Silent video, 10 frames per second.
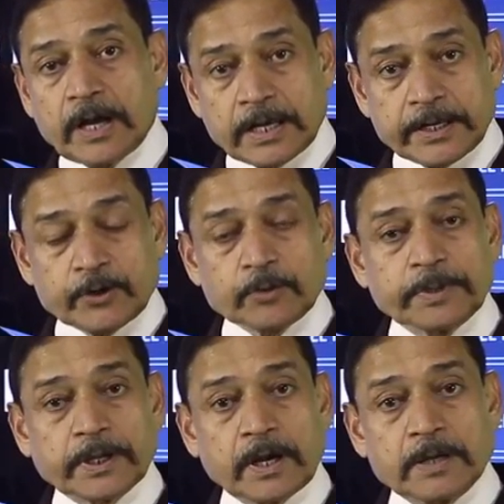El Nino
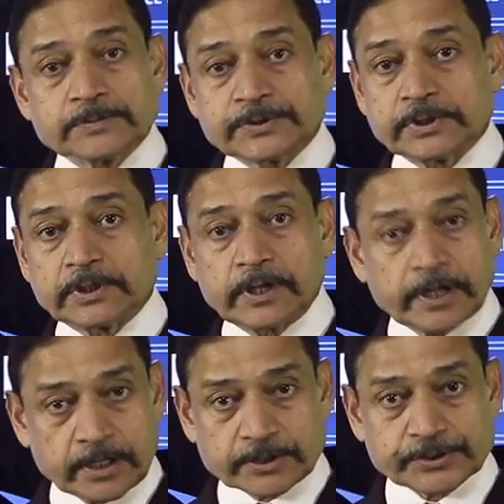becomes
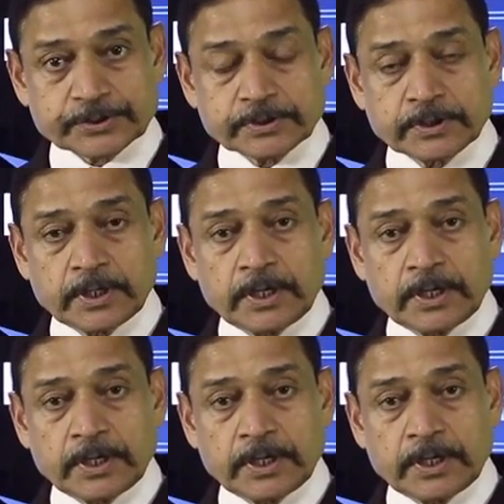rigorous.